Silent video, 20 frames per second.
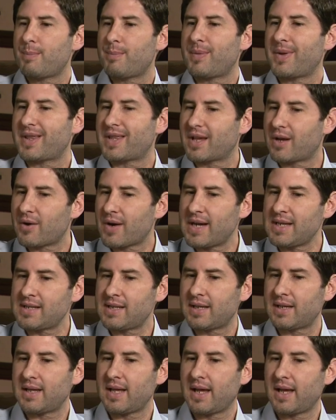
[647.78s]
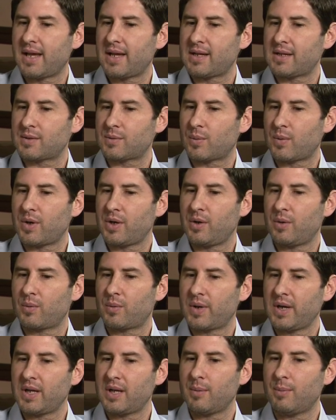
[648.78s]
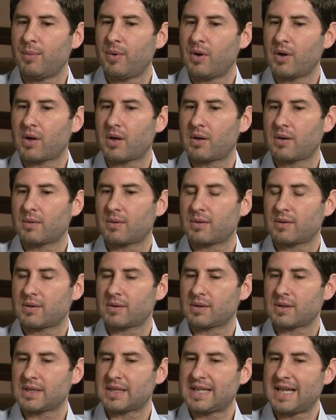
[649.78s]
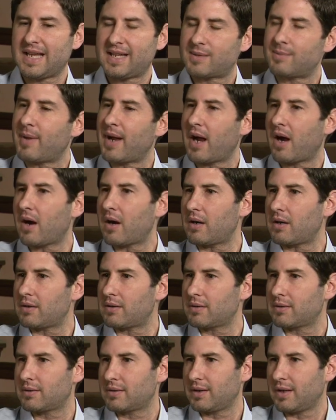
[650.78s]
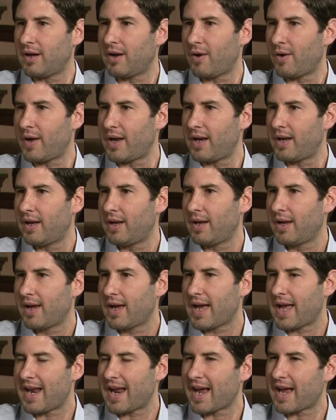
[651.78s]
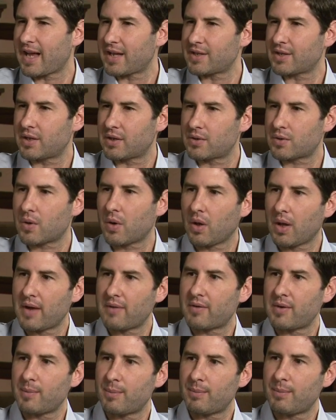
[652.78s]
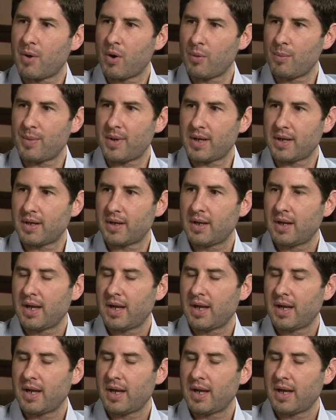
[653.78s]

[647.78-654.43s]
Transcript: but the crazy thing is when you read the book, it's my heart, you know, and mm-hmm. and I got to control every moment